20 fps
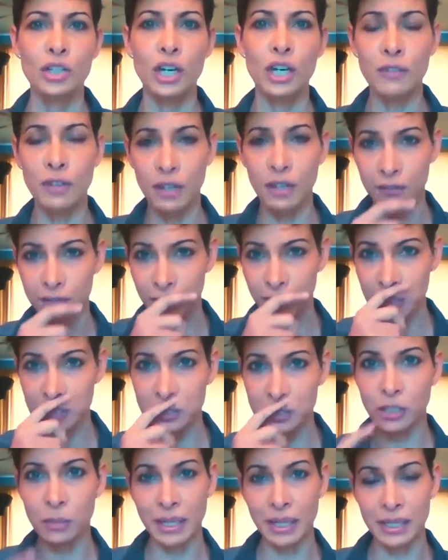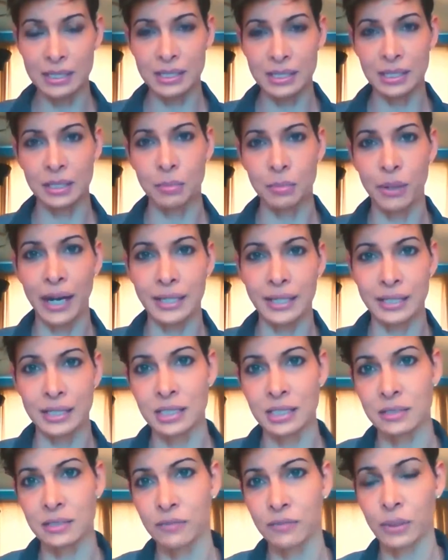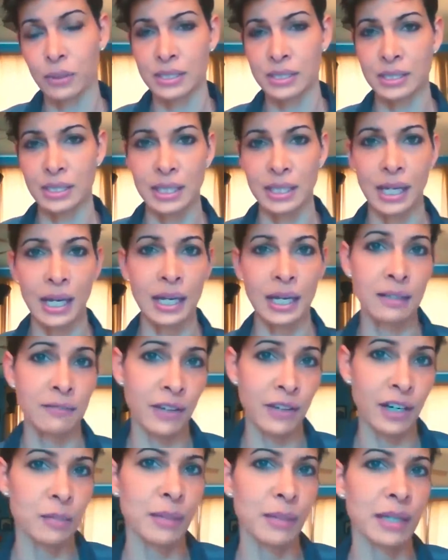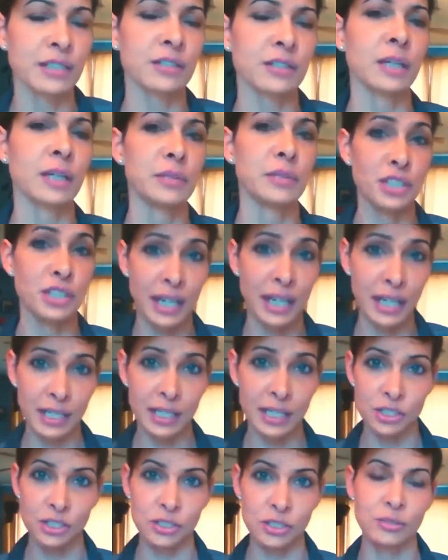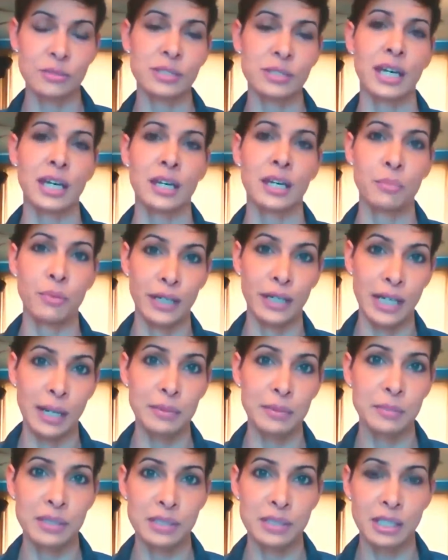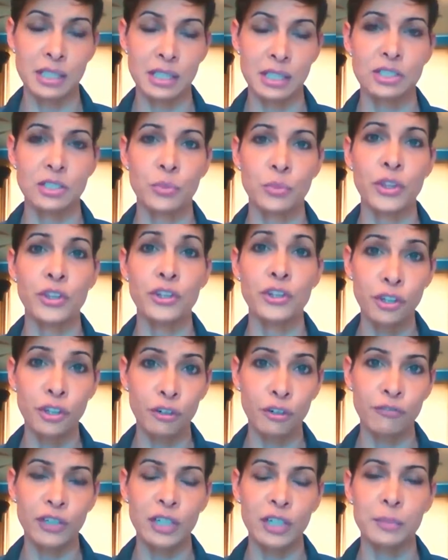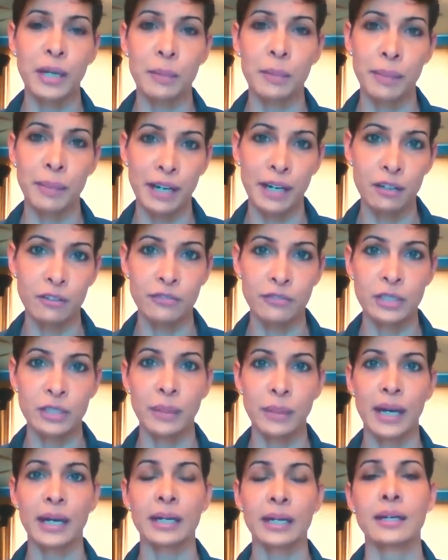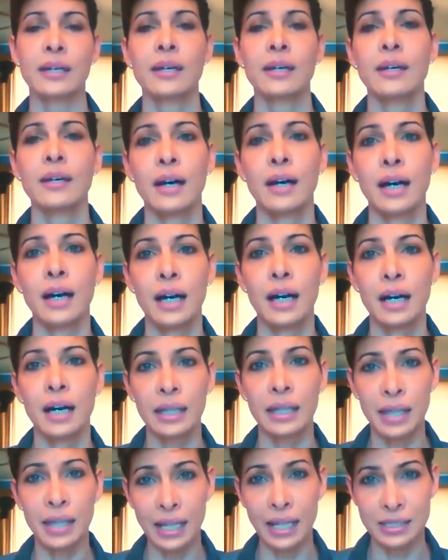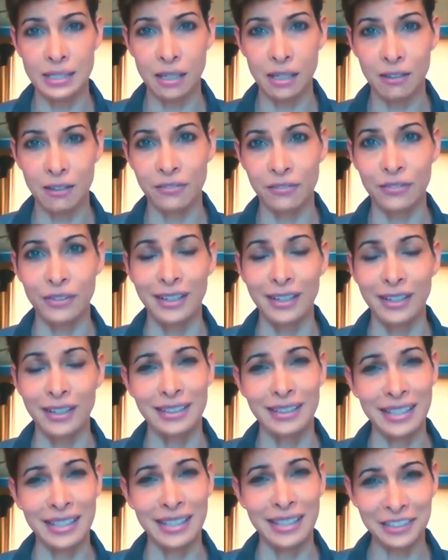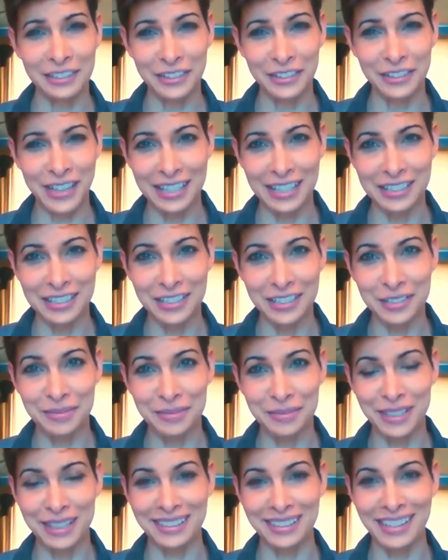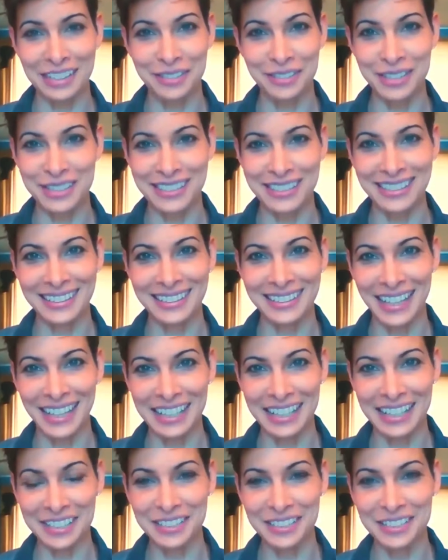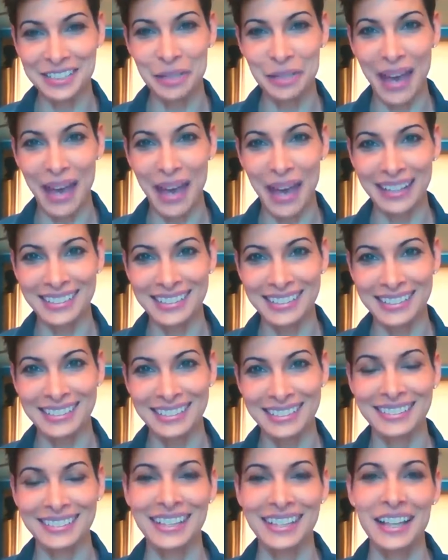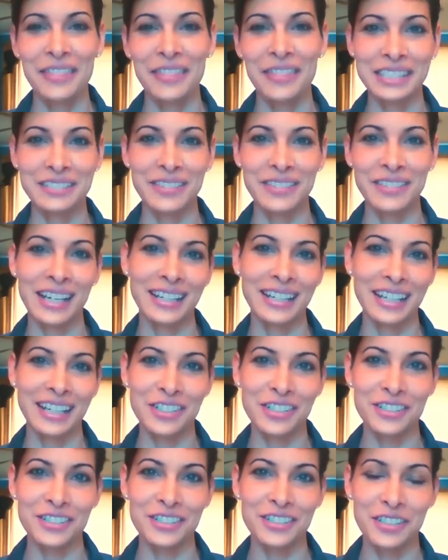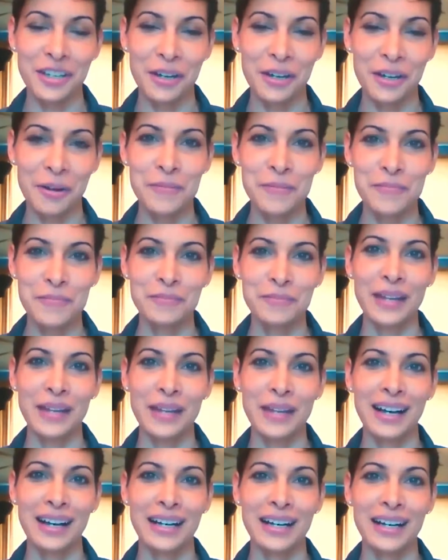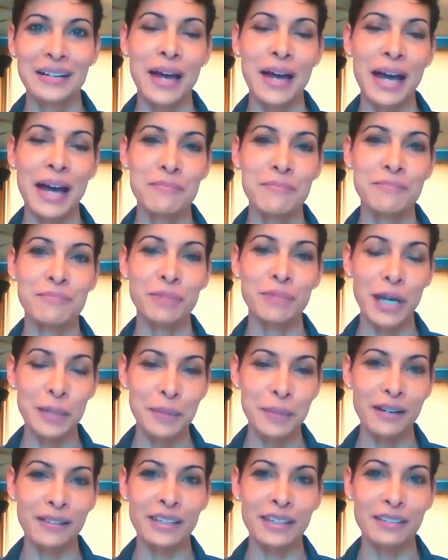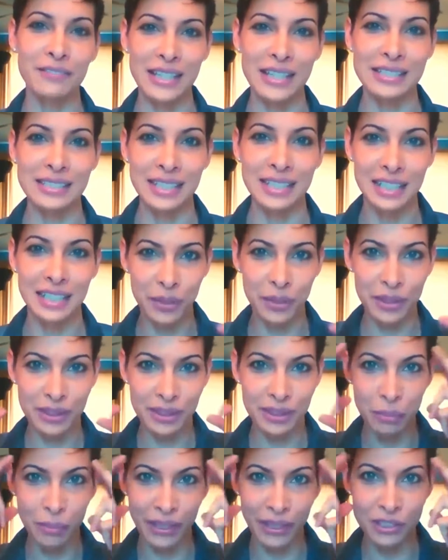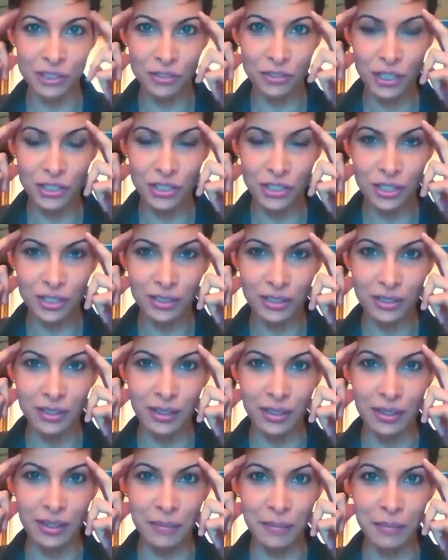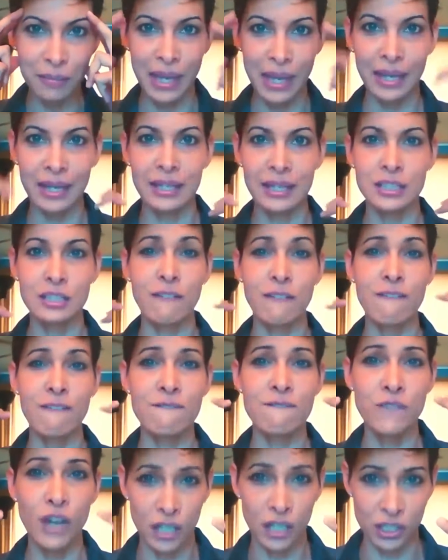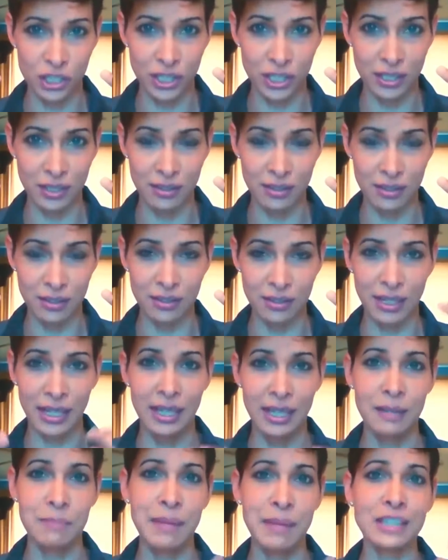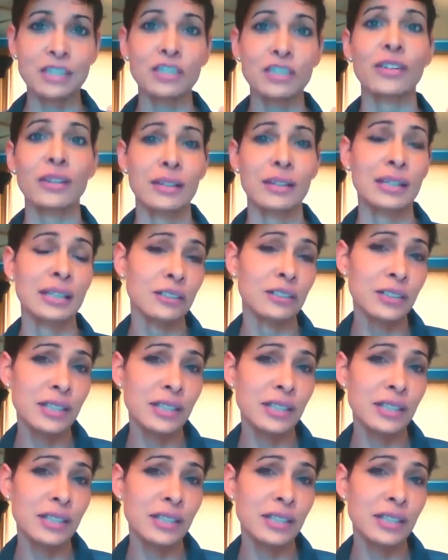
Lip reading: so I have a functional medicine practice focusing on environmental epigenetic issues and brain optimization with neurofeedback, biofeedback, and lots of neat little gadgets with electricity and lasers and magnets and things of that nature. So I'm primarily fascinated with the brain structure and its function, and mental